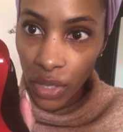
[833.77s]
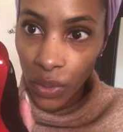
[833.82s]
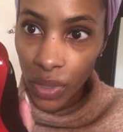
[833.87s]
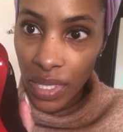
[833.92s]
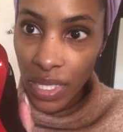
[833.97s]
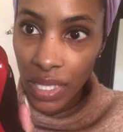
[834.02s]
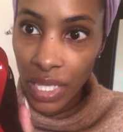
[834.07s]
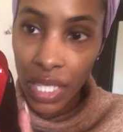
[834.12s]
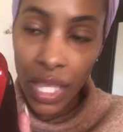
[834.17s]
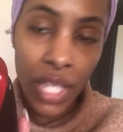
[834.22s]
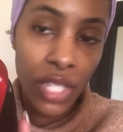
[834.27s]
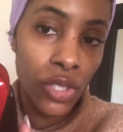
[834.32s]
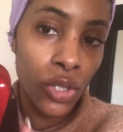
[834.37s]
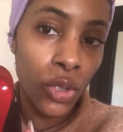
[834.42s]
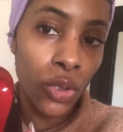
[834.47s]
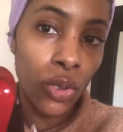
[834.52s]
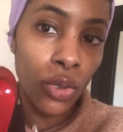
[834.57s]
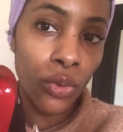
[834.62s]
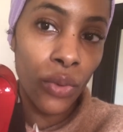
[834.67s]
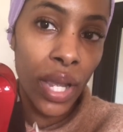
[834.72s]
You can see that
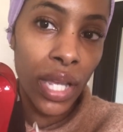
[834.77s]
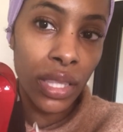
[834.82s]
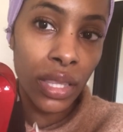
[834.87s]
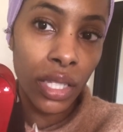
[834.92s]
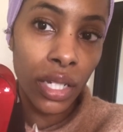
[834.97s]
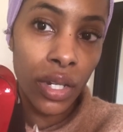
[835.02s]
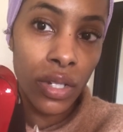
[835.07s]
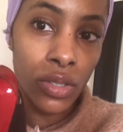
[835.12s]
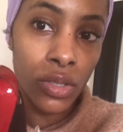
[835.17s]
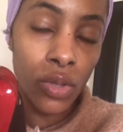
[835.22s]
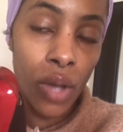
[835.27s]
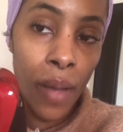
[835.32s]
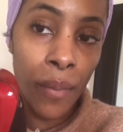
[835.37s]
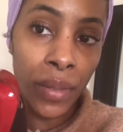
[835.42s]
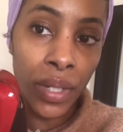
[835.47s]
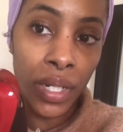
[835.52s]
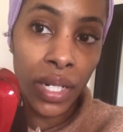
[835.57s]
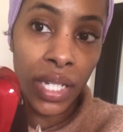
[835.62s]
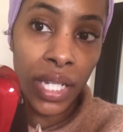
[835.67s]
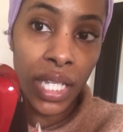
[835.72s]
circle right there. So
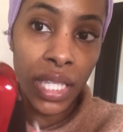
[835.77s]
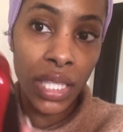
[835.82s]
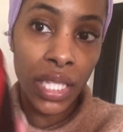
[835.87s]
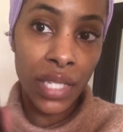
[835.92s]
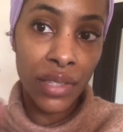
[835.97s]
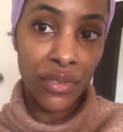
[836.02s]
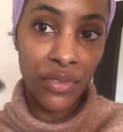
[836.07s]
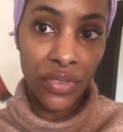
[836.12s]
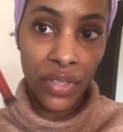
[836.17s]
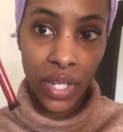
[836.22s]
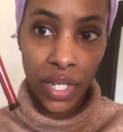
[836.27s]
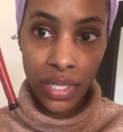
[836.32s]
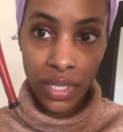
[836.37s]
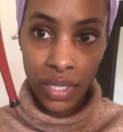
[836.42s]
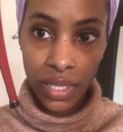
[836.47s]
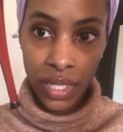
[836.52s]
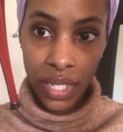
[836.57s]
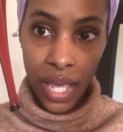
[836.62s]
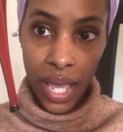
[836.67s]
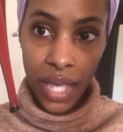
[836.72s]
I'm gonna get these
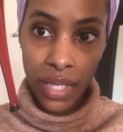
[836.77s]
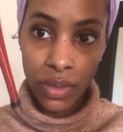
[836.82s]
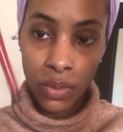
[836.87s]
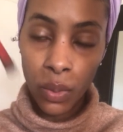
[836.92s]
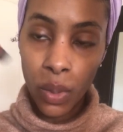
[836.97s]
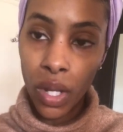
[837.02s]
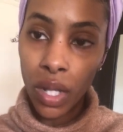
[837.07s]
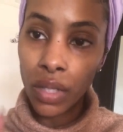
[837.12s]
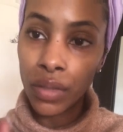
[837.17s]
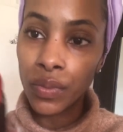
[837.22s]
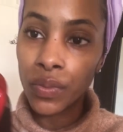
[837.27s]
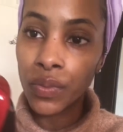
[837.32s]
fixed as well.